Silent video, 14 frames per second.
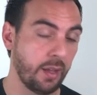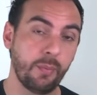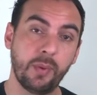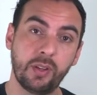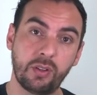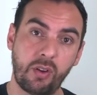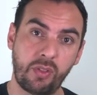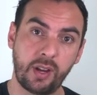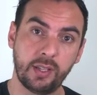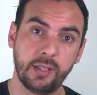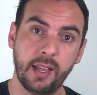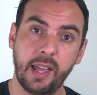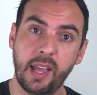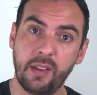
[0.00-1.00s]
major
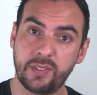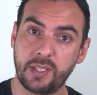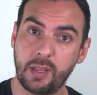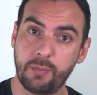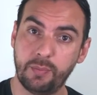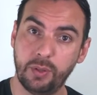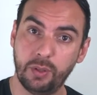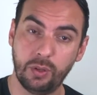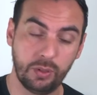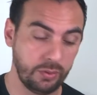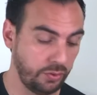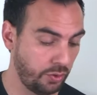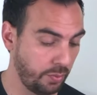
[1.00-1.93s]
3rd half step below to